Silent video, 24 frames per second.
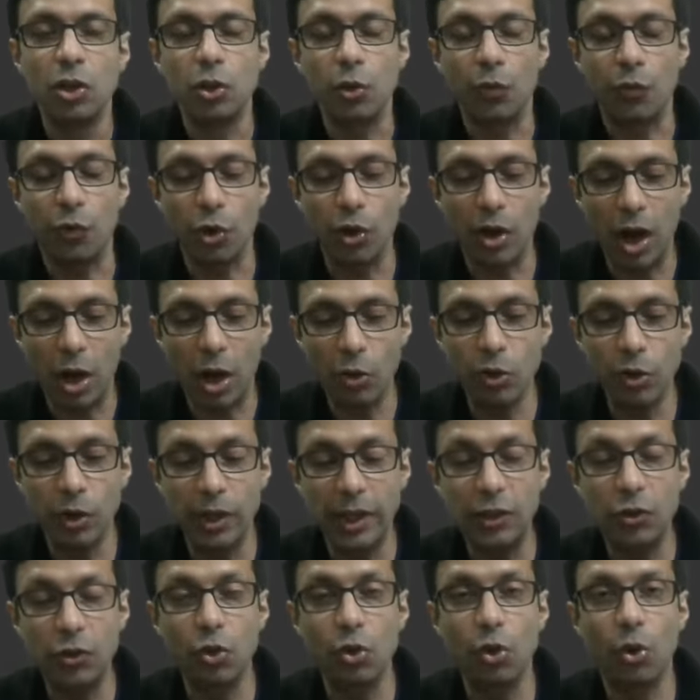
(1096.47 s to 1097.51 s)
So for now, you
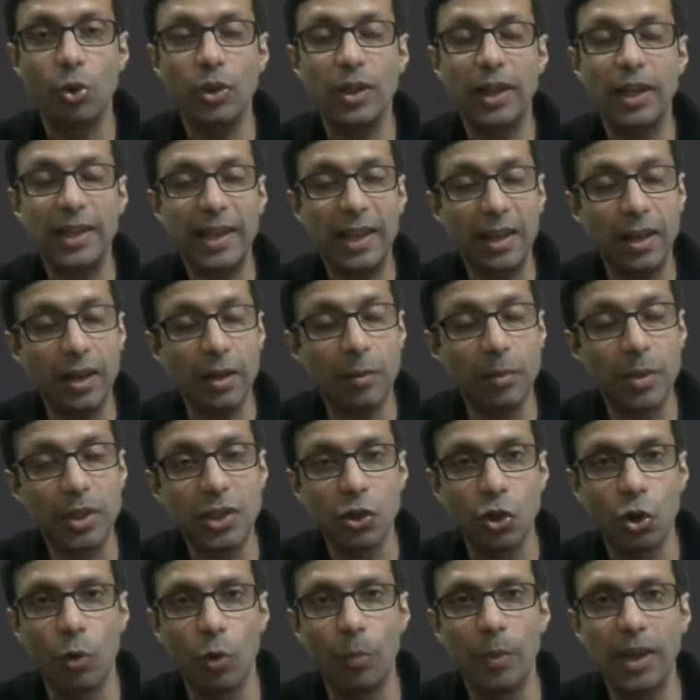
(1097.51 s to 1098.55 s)
need to know that helium is
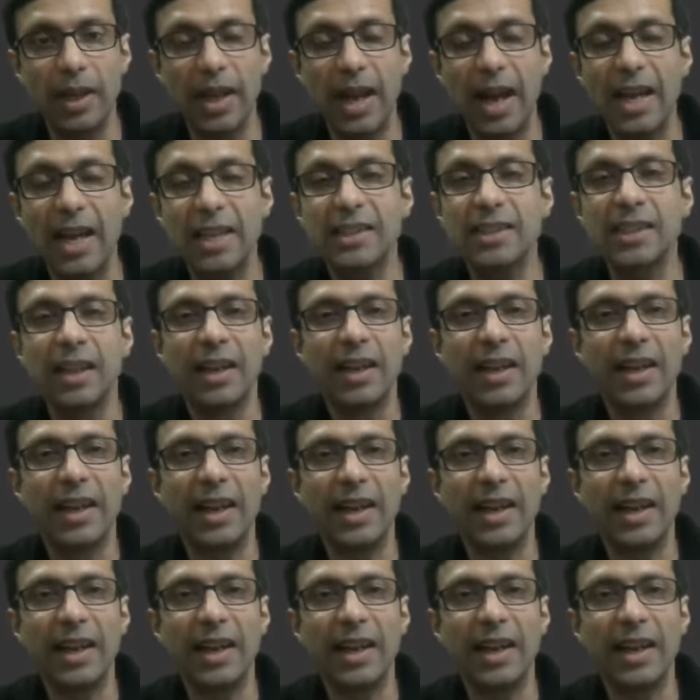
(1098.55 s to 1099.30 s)
a noble gas.